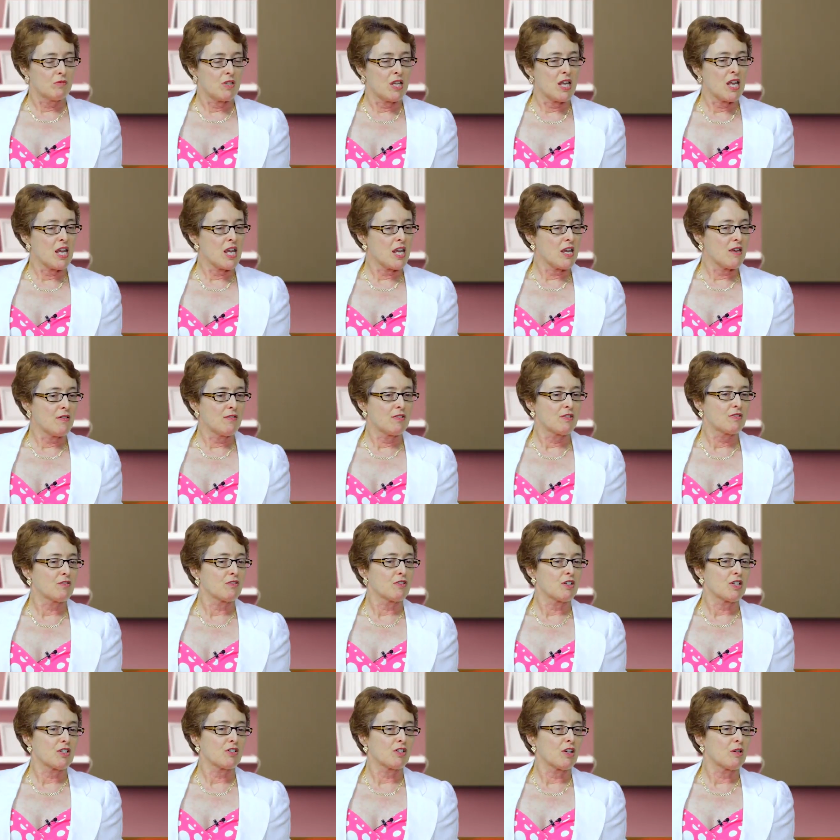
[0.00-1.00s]
Knees,
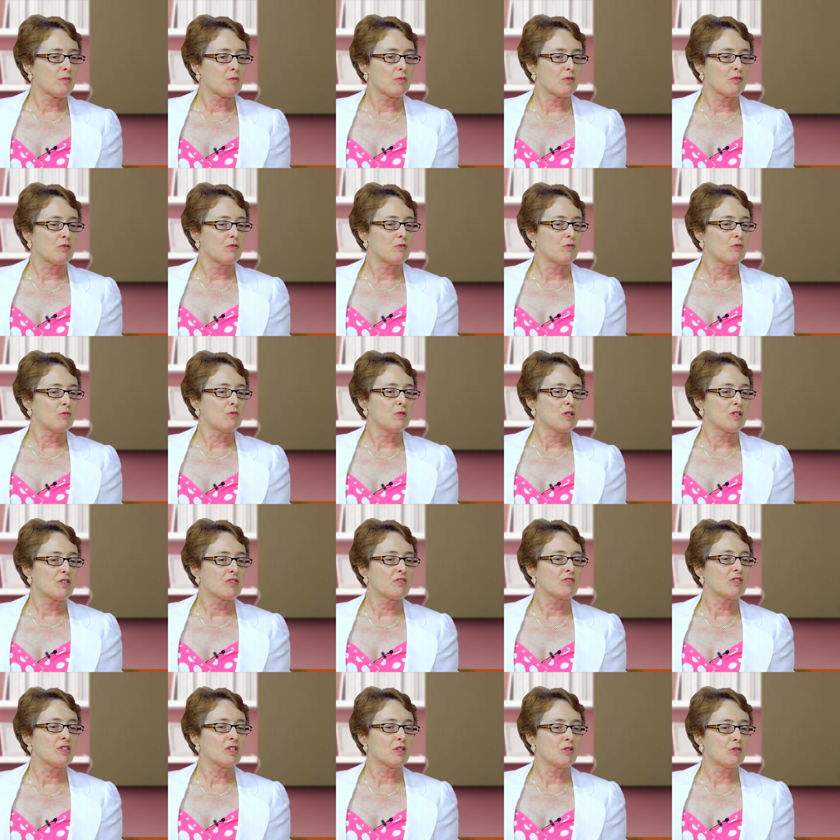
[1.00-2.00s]
for example,
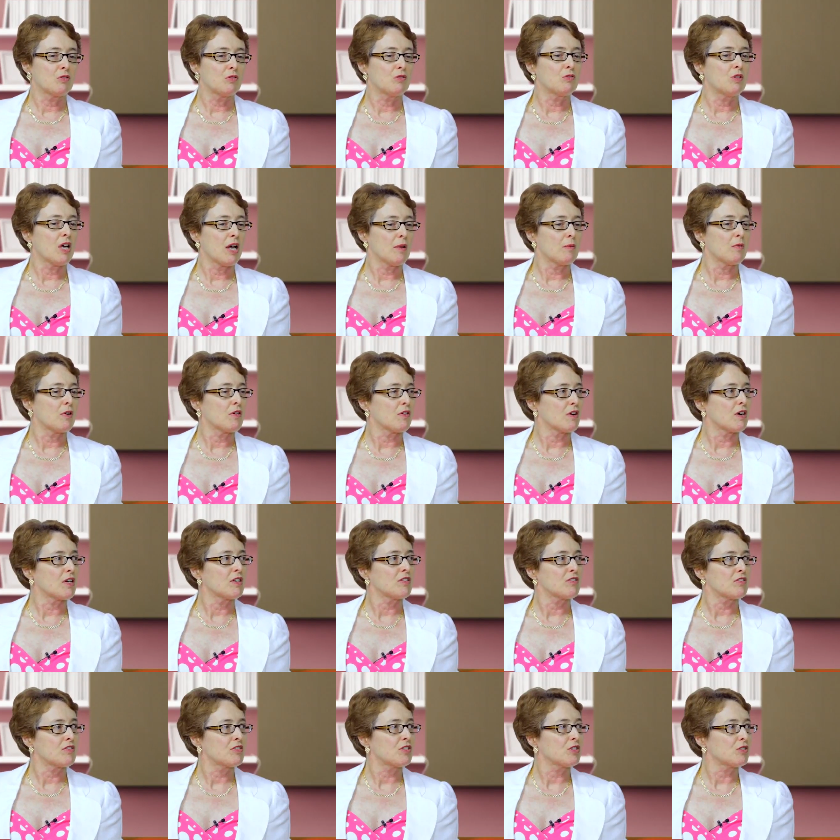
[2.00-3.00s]
MRI
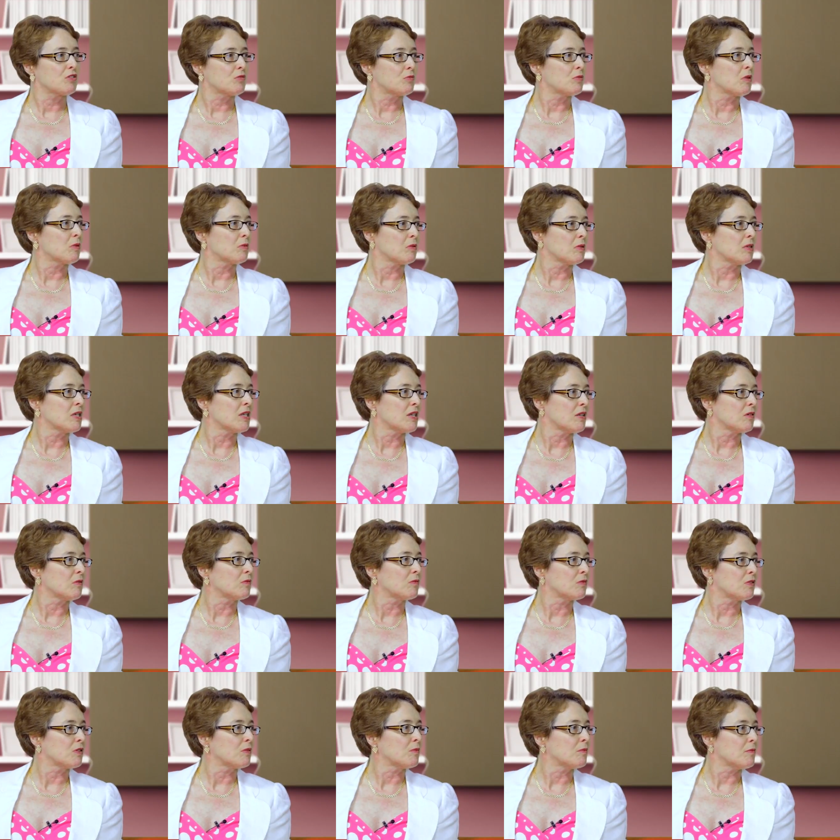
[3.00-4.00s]
is still probably
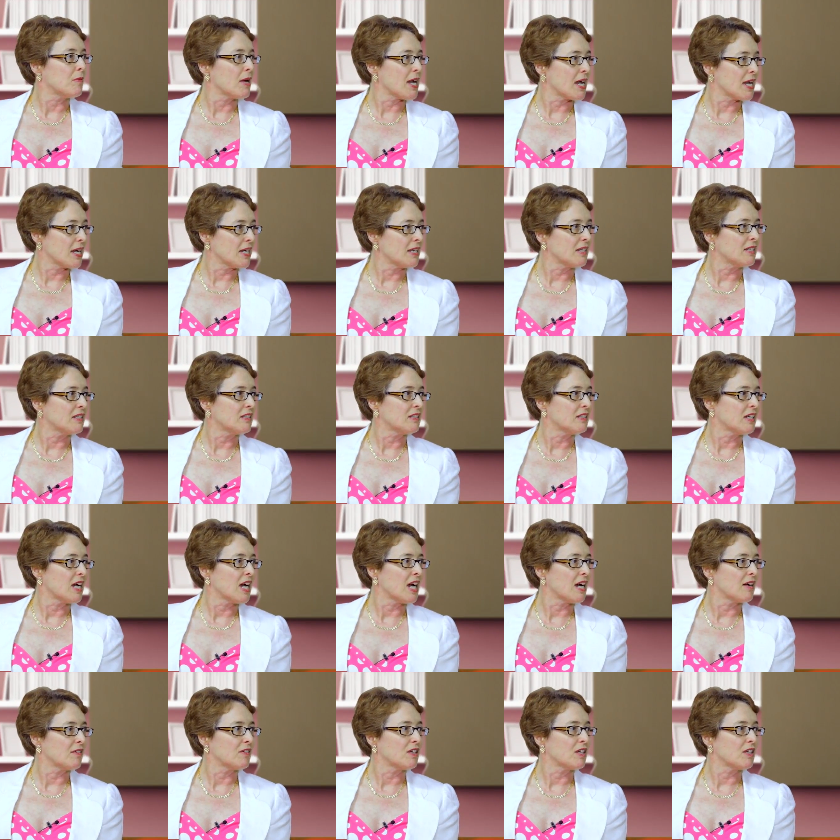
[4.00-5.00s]
the main
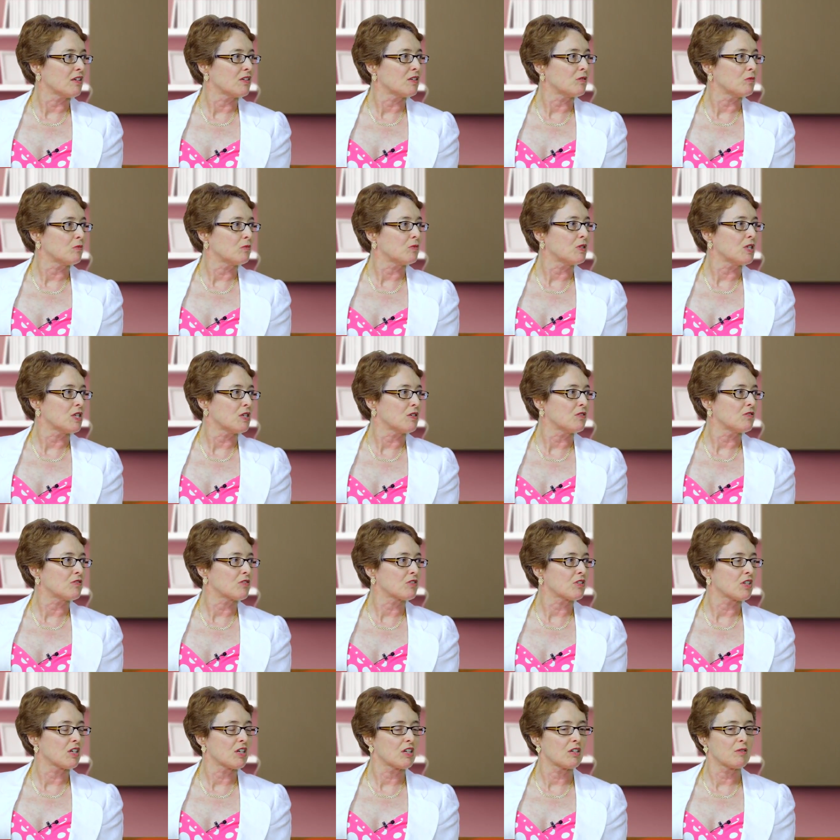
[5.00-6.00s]
area that we
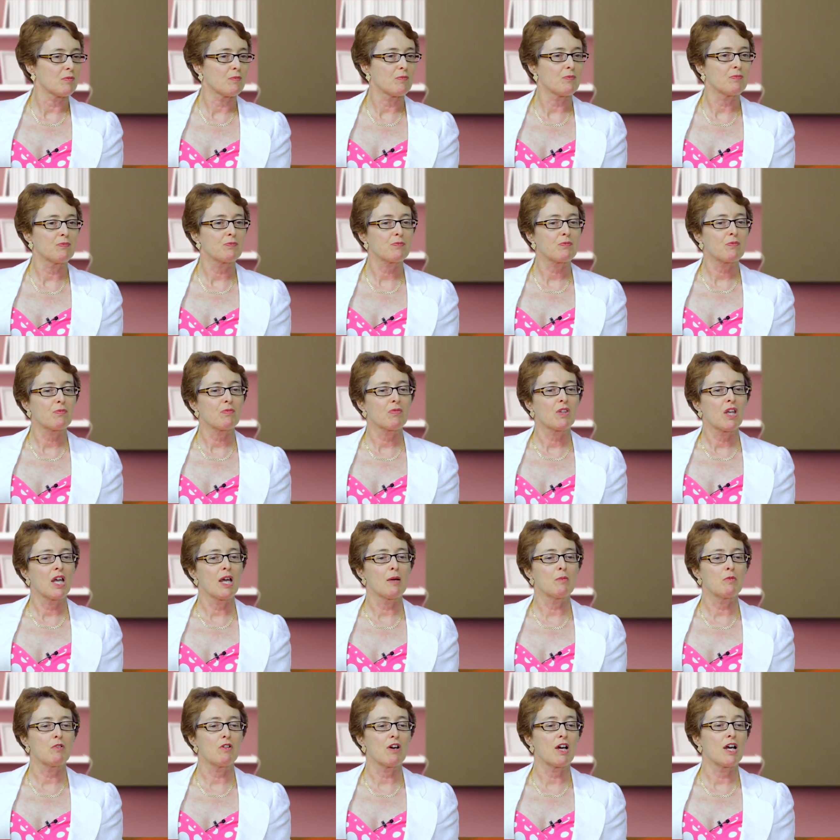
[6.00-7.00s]
use. Mm-hmm.
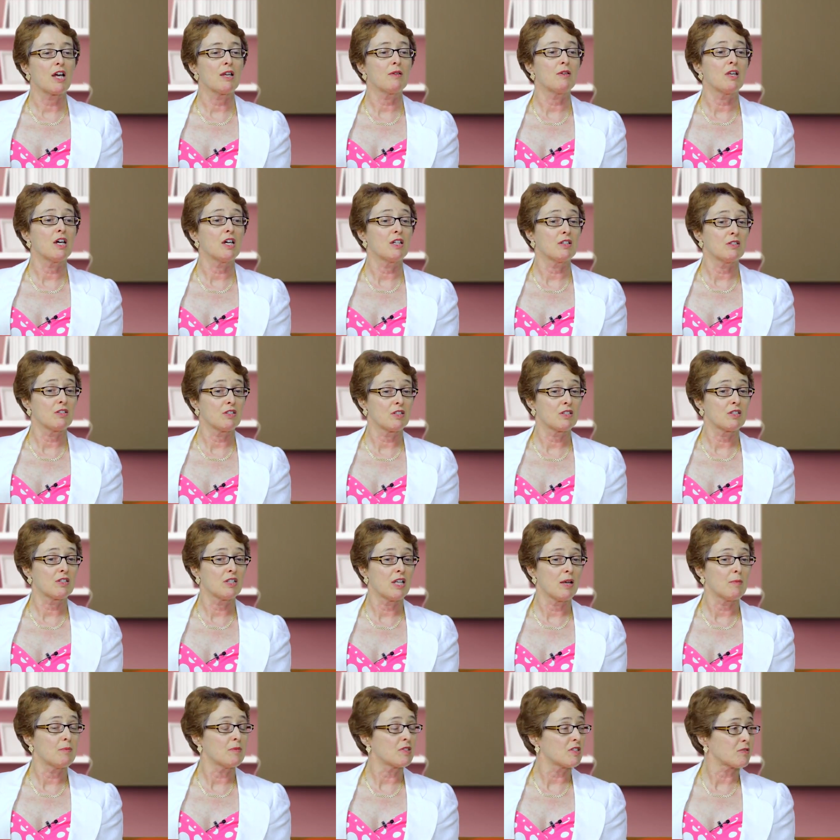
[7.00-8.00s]
MRI and
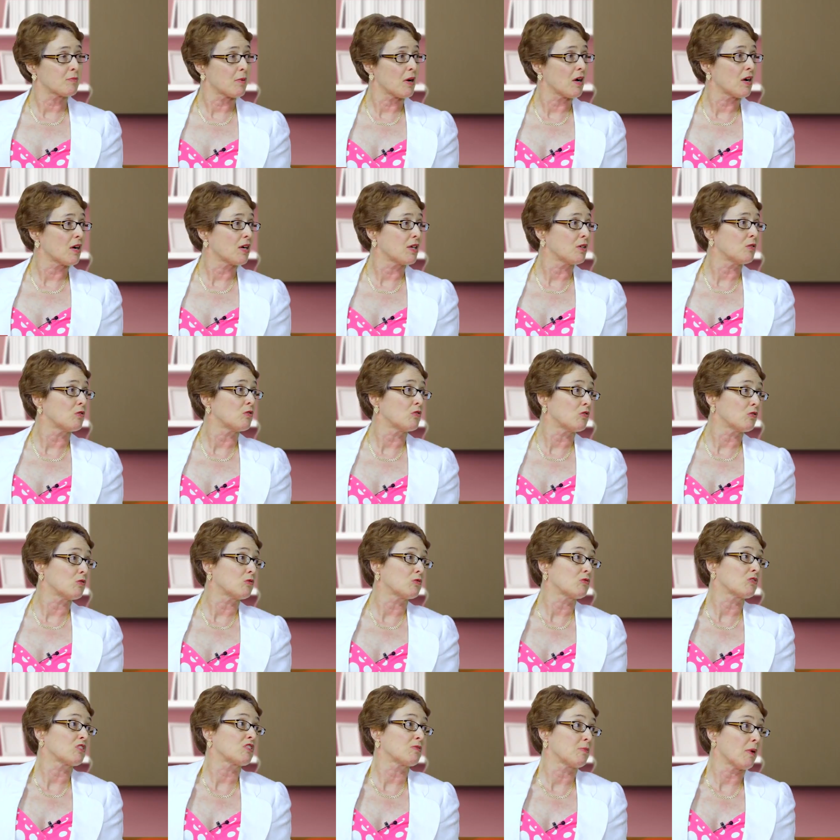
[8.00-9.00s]
lumbar spine
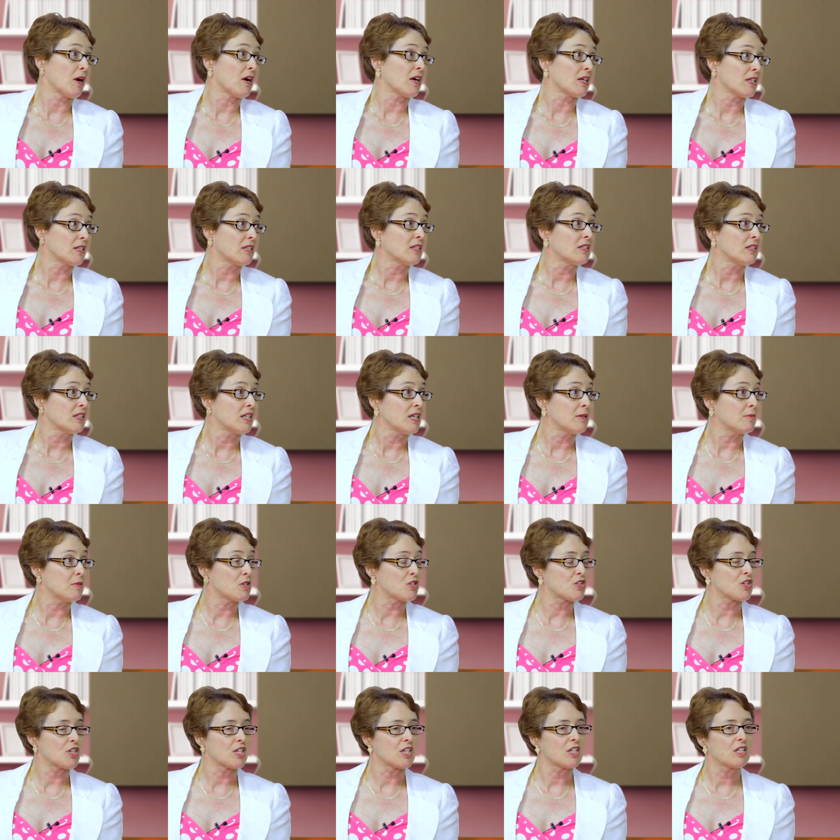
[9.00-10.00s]
or spine
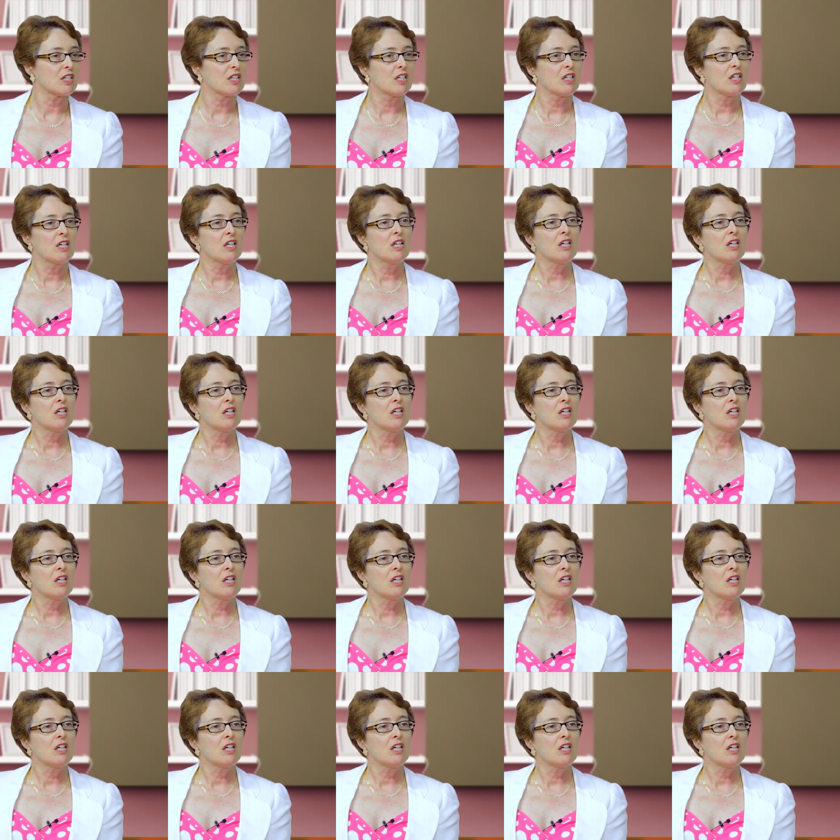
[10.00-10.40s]
imaging.